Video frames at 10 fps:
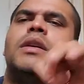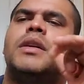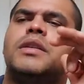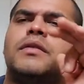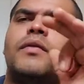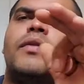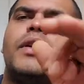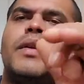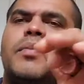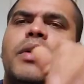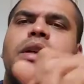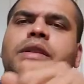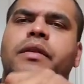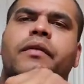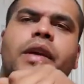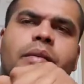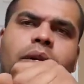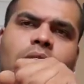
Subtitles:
It is a very pleasant vape.